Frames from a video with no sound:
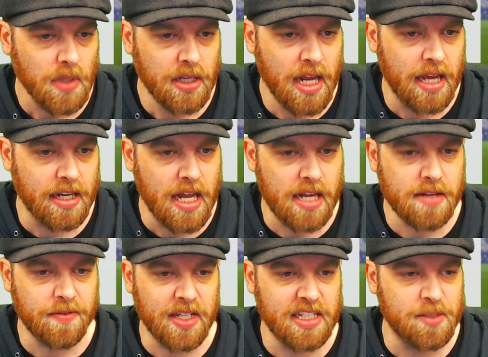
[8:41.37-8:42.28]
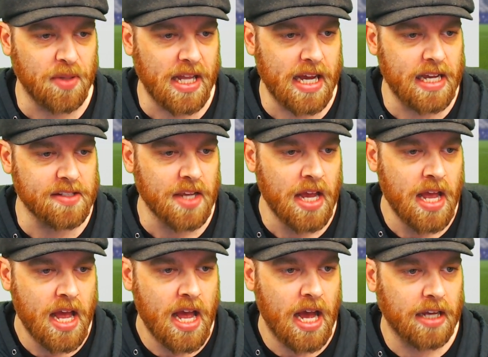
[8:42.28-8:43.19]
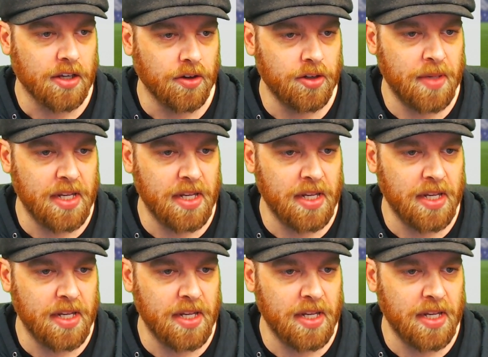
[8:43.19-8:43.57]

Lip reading: Now, none of these players are going to